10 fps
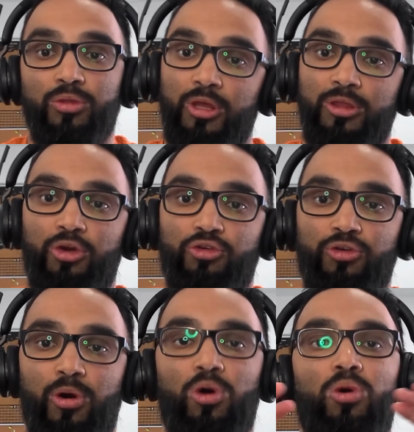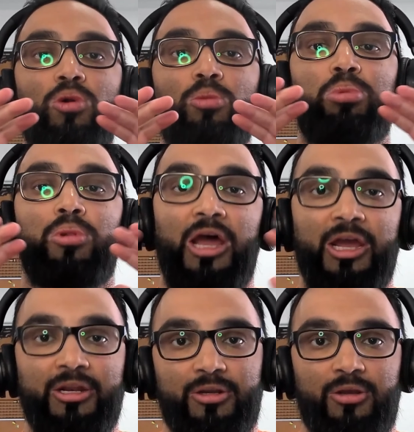There's a whole
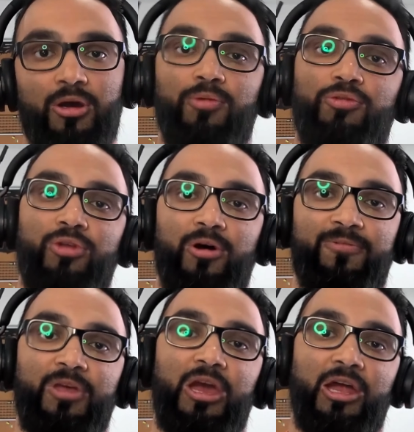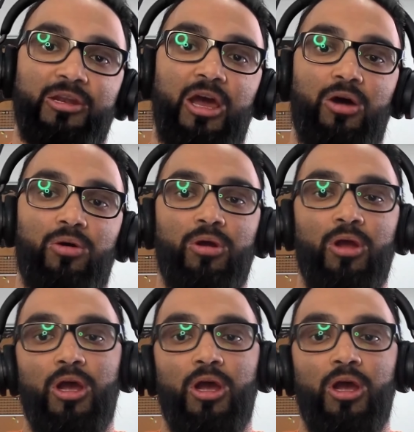blend of stuff they add now.